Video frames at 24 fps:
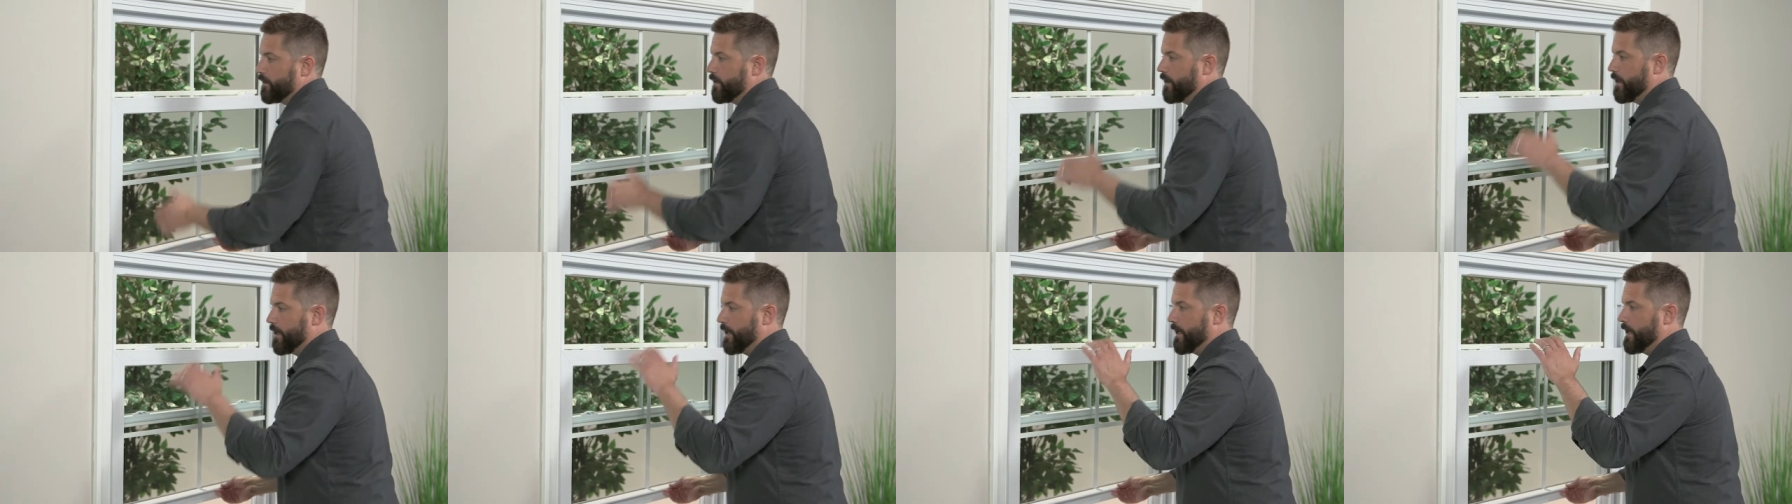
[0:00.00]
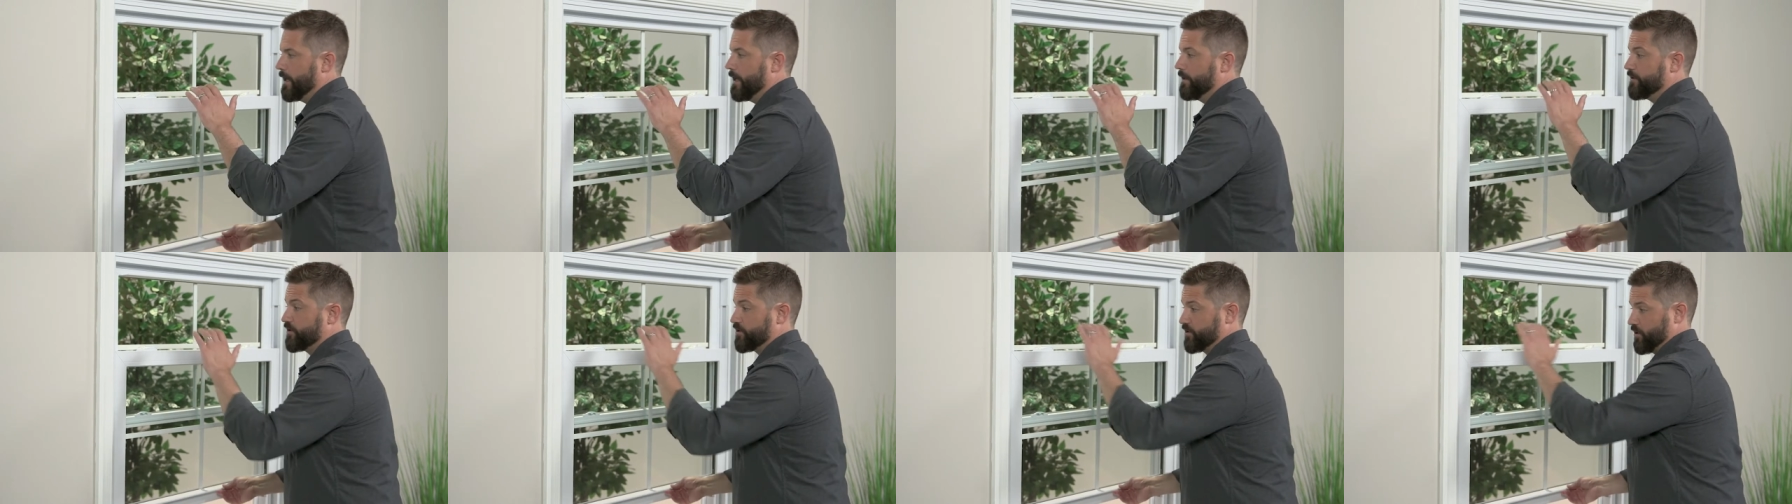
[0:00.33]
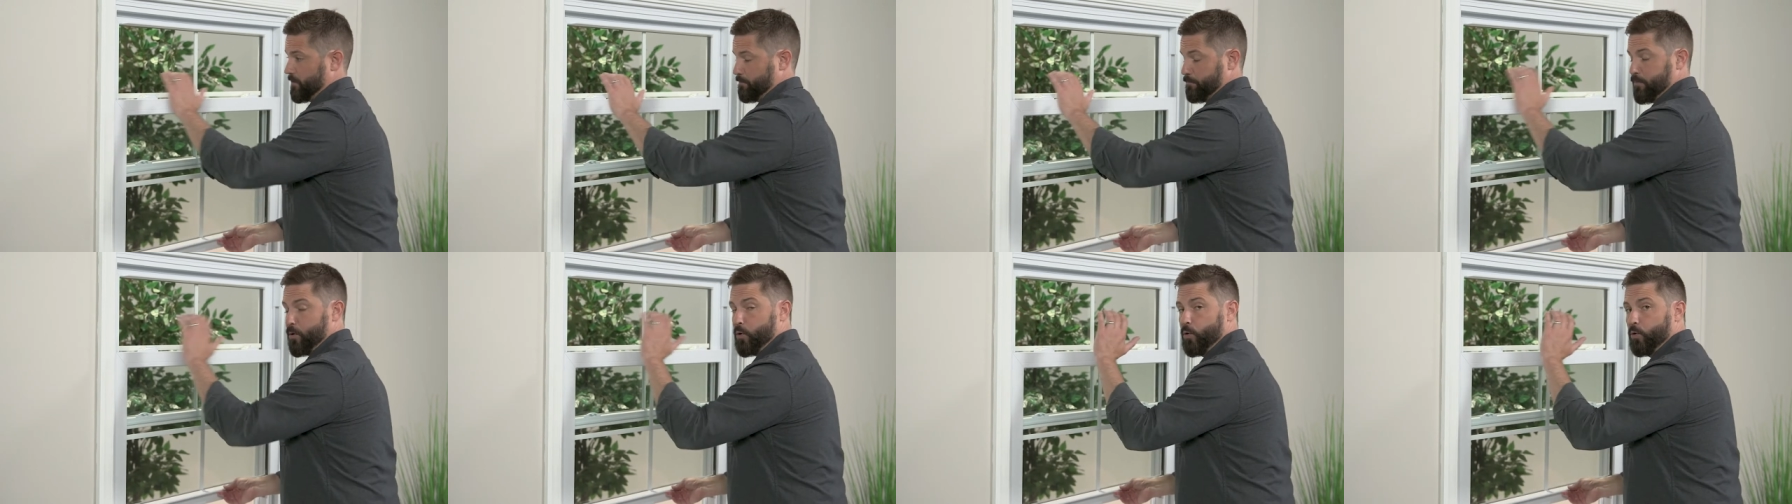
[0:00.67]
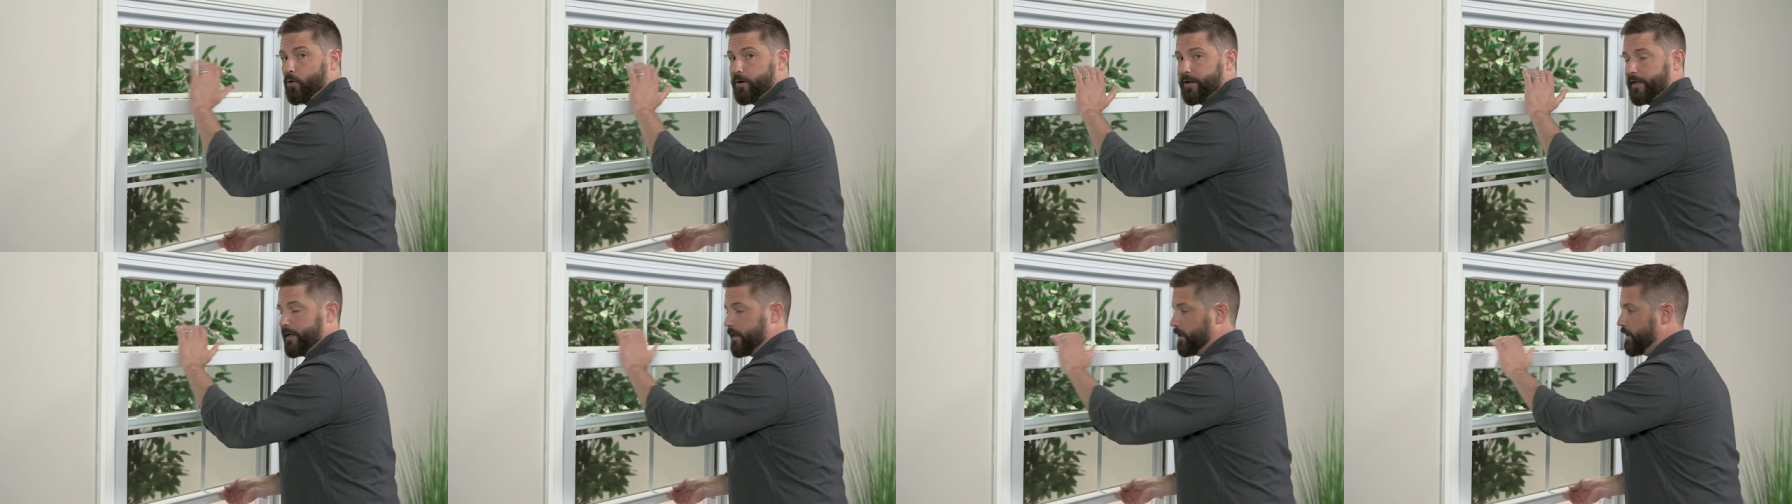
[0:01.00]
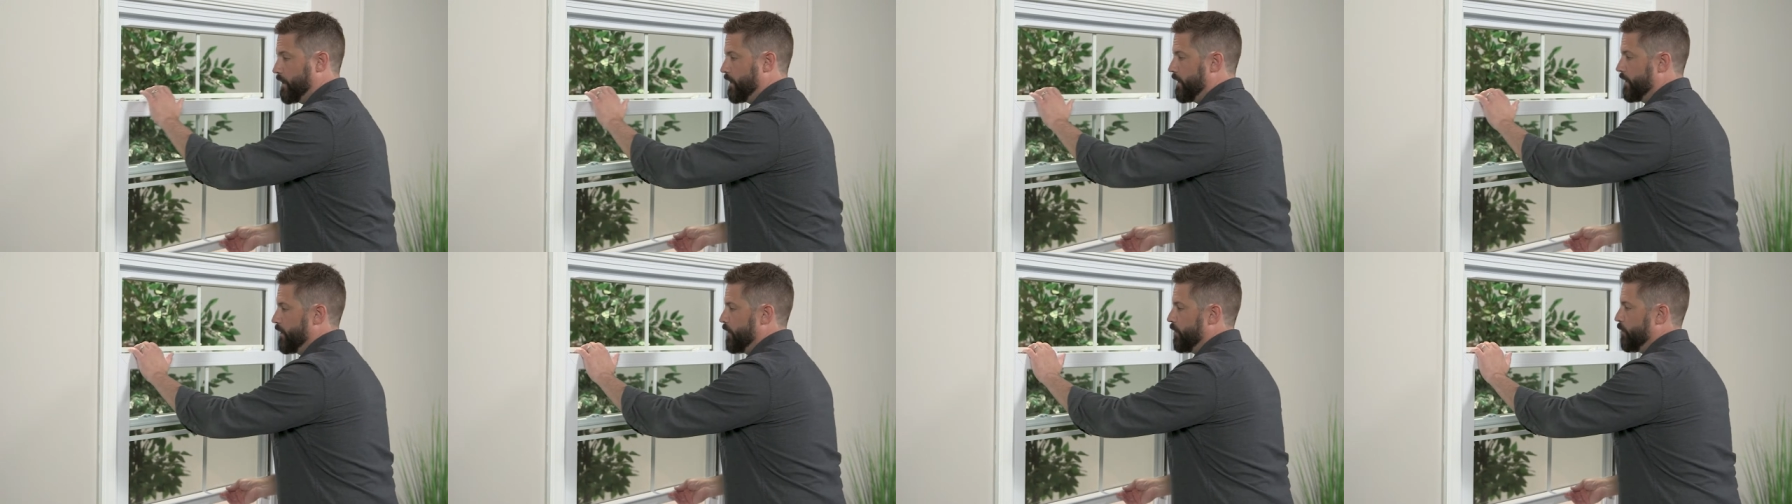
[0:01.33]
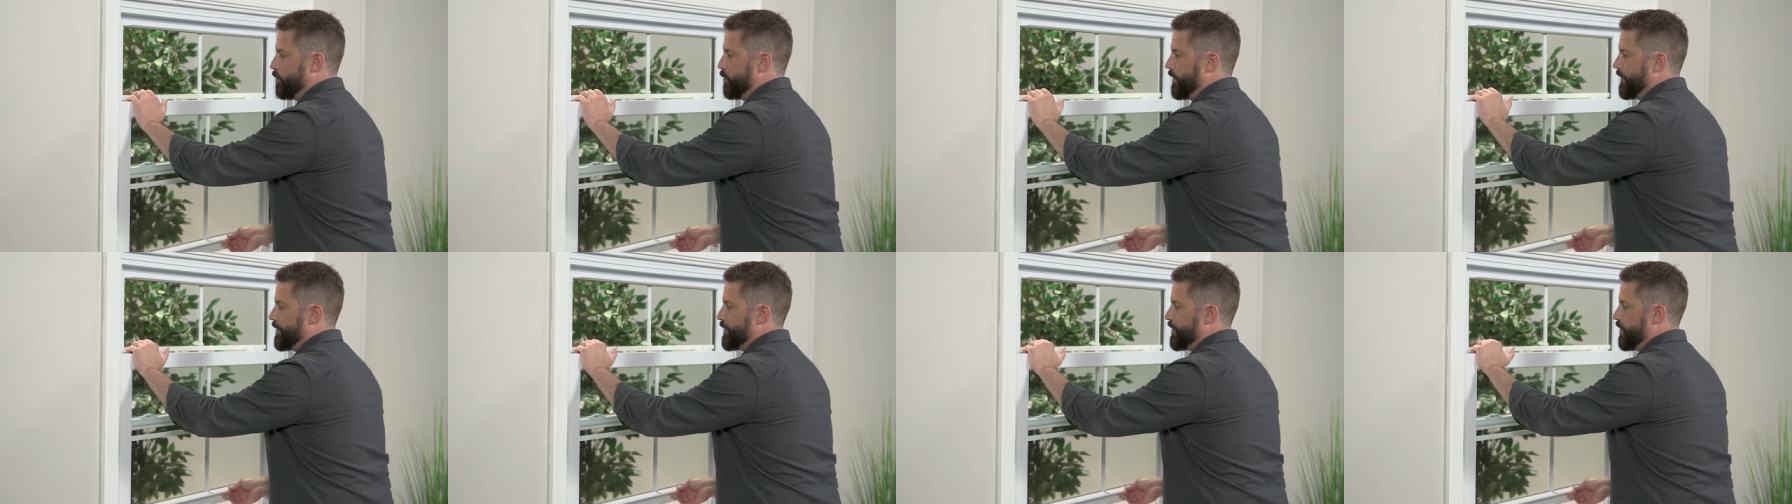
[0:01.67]
uh, support it
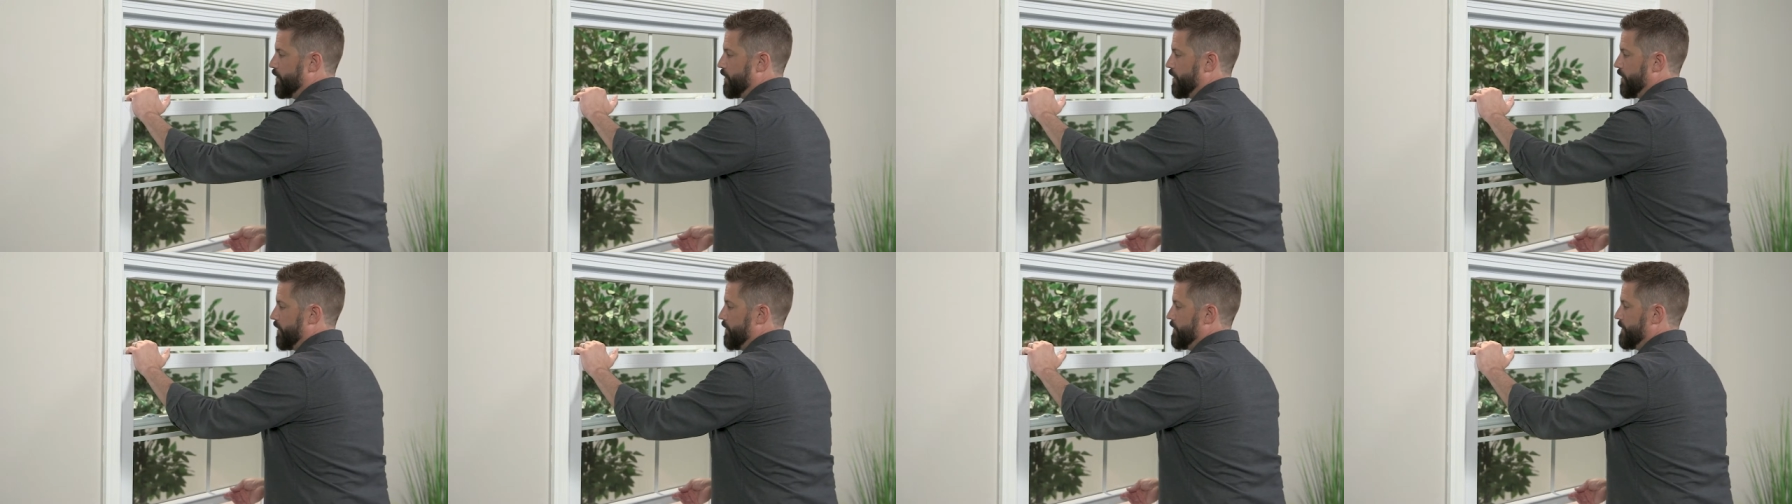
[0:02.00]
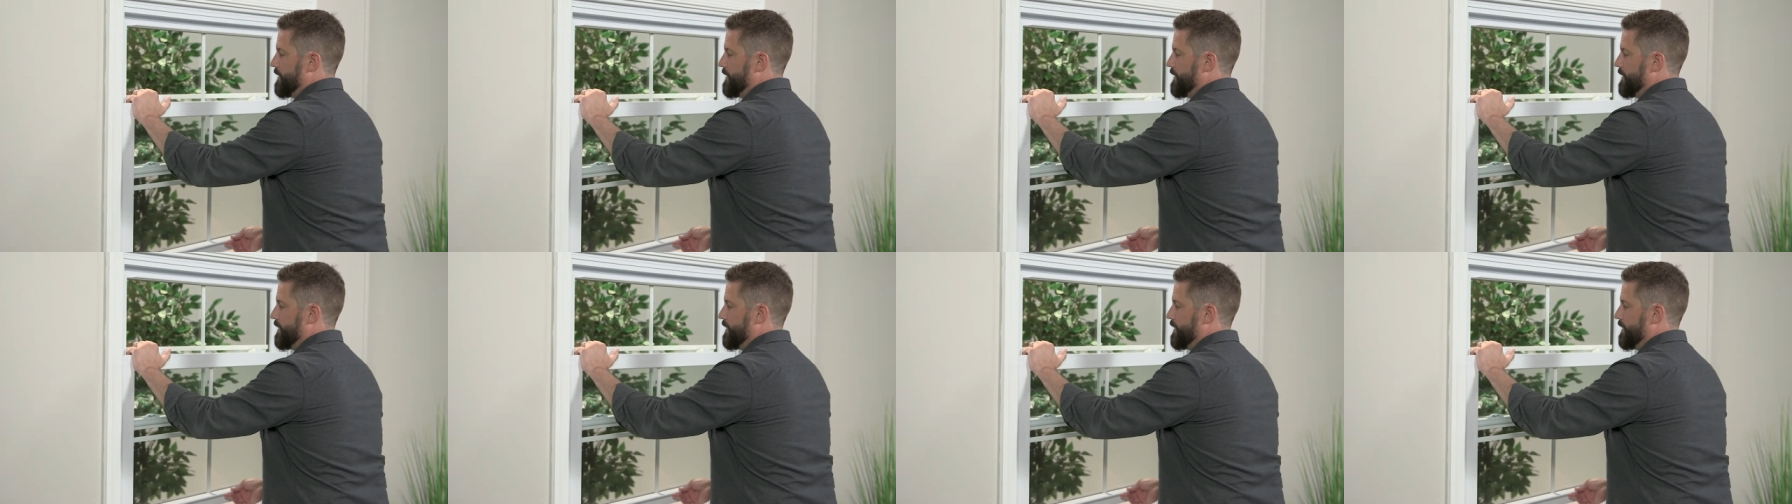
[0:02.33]
with your